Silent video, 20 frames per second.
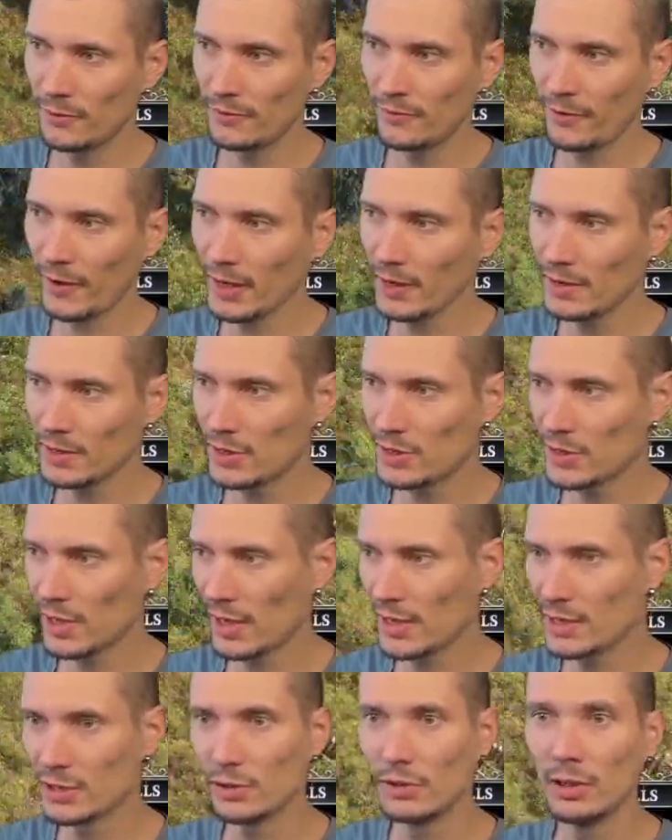fence
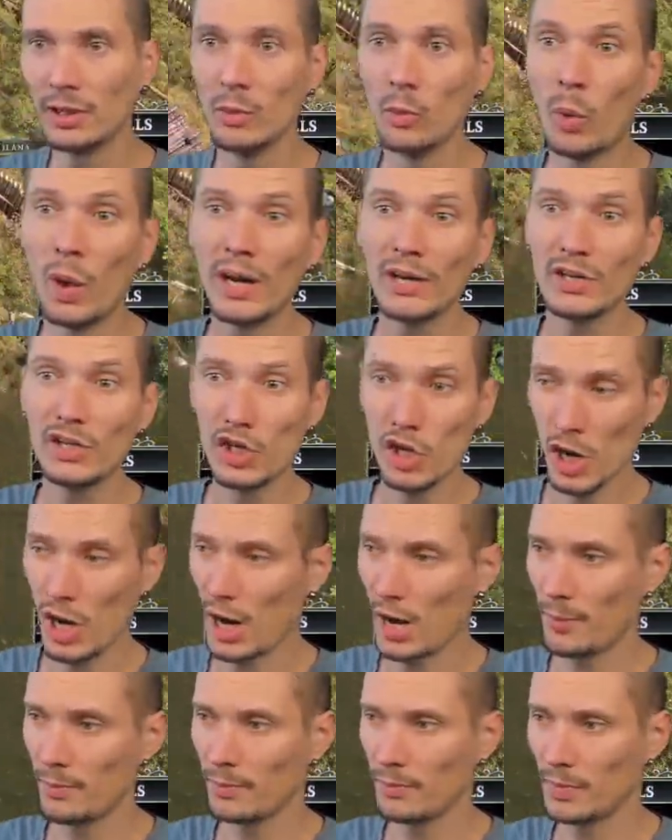has only one
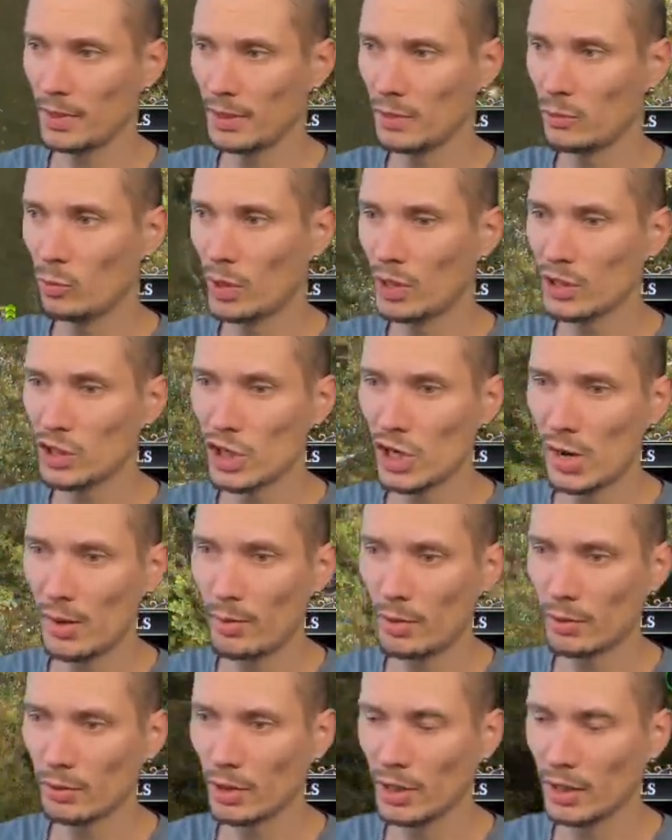job, and one
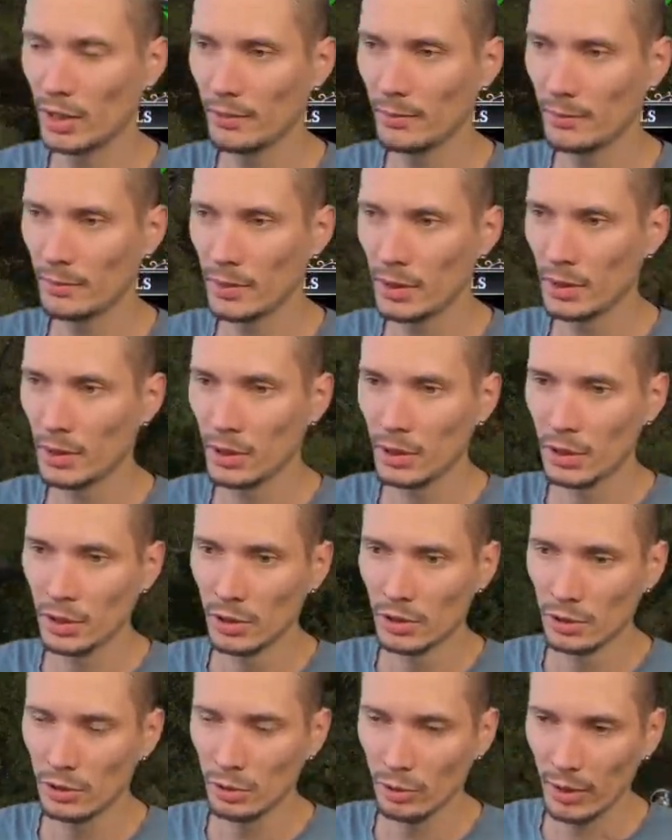job only.
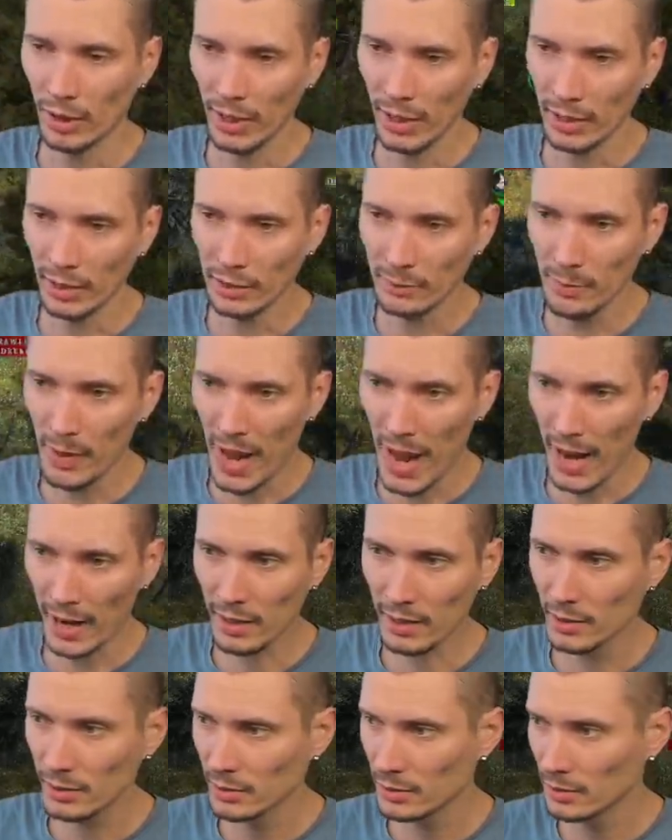To help
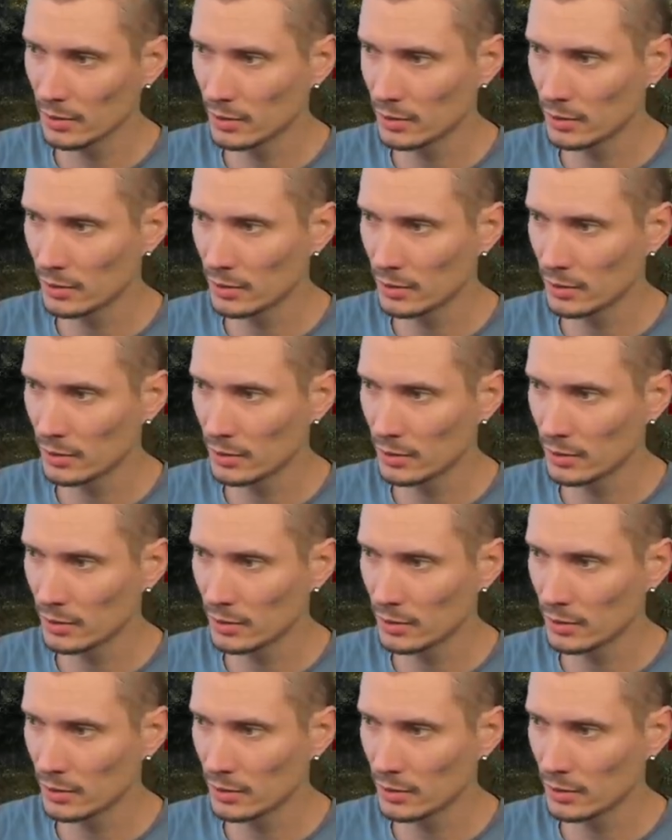back.